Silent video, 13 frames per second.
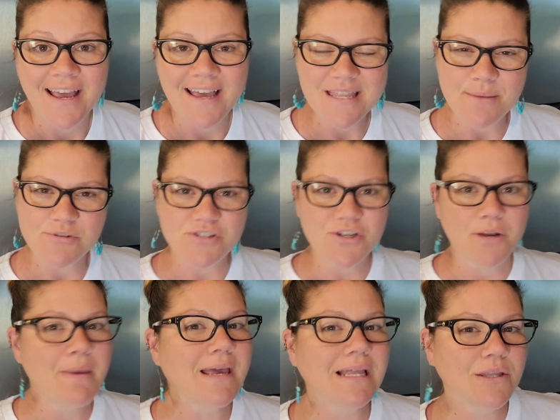and I'm just
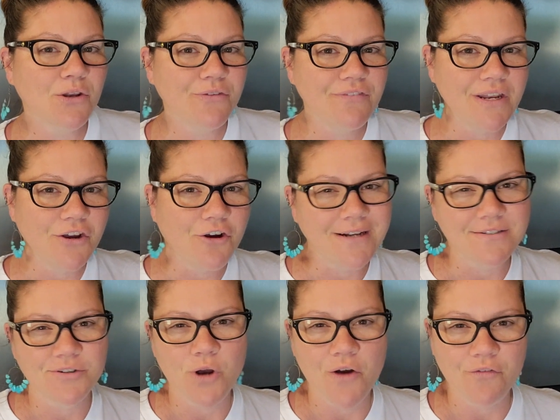going to make a little
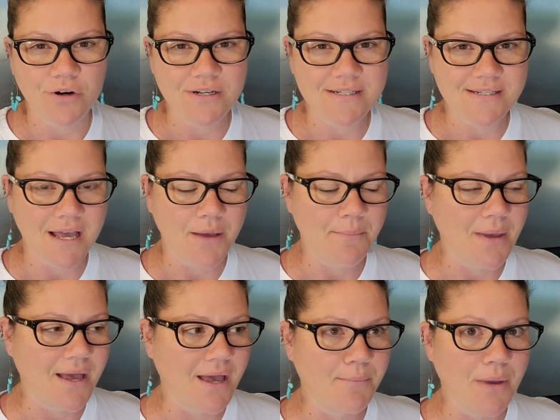vinaigrette to go over
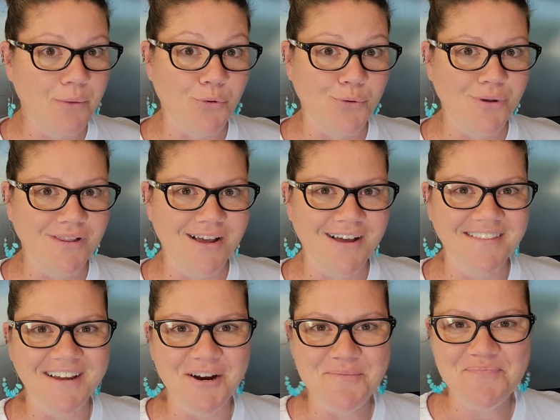some arugula
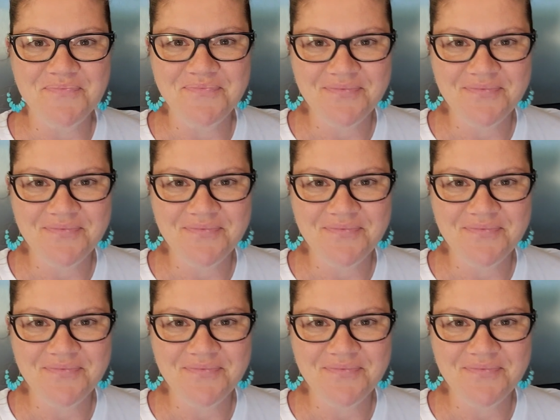on there.